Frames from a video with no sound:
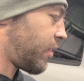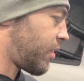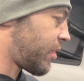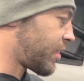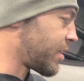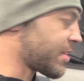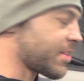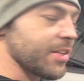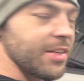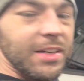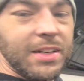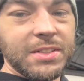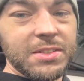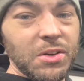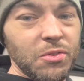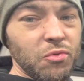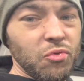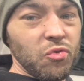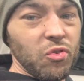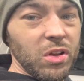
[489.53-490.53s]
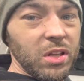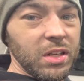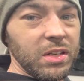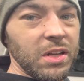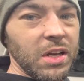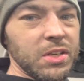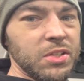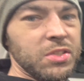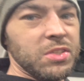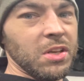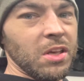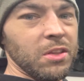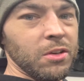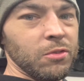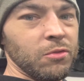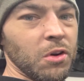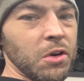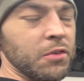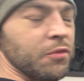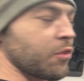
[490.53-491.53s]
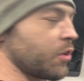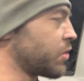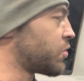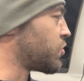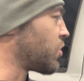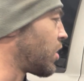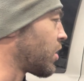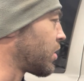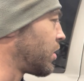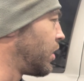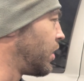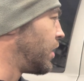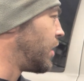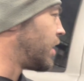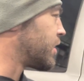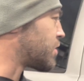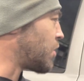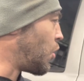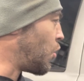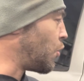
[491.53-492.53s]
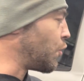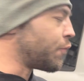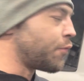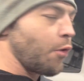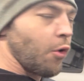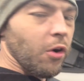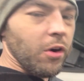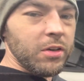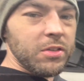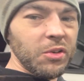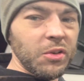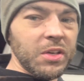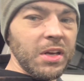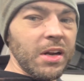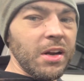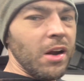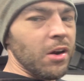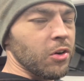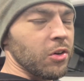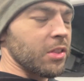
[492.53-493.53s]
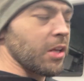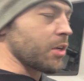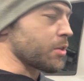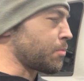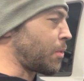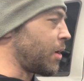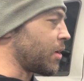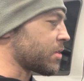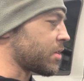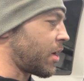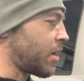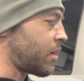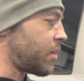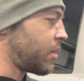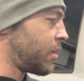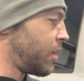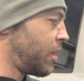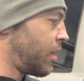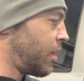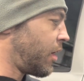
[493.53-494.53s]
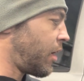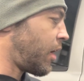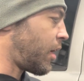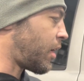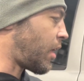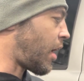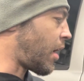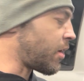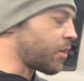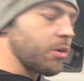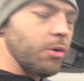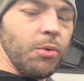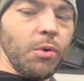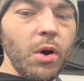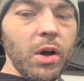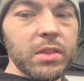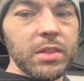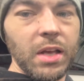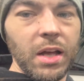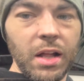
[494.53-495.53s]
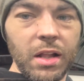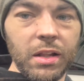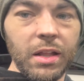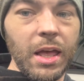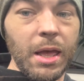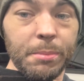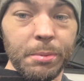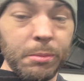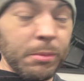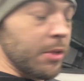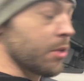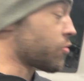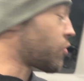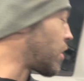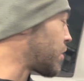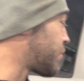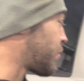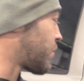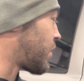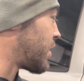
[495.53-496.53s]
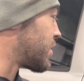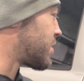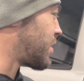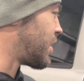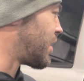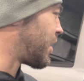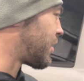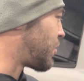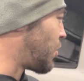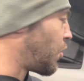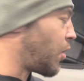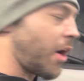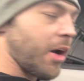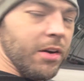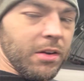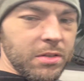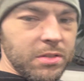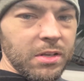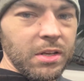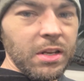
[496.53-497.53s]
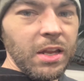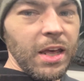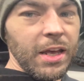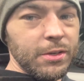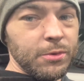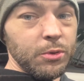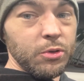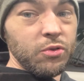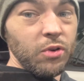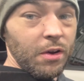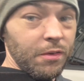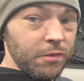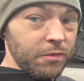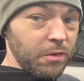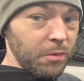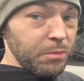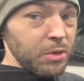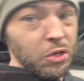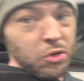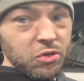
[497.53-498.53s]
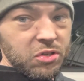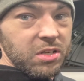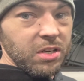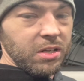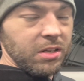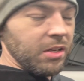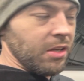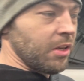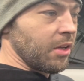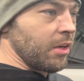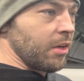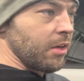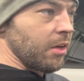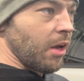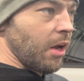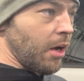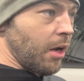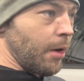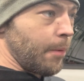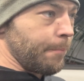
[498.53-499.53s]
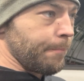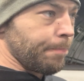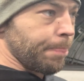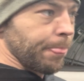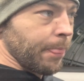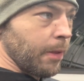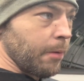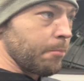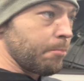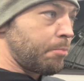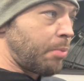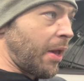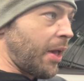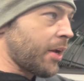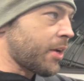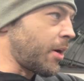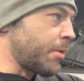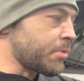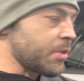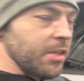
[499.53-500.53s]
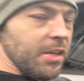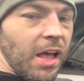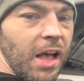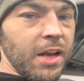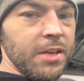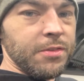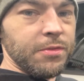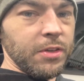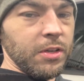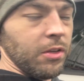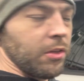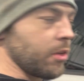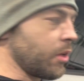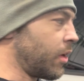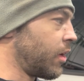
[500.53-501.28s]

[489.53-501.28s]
This thing is a really nice Southern rust-free truck. It's an 04. It's only got 100,000 miles on it, and I don't know what the hell happened, but the transfer case let it go on us as we were driving from Houston back up to Knoxville.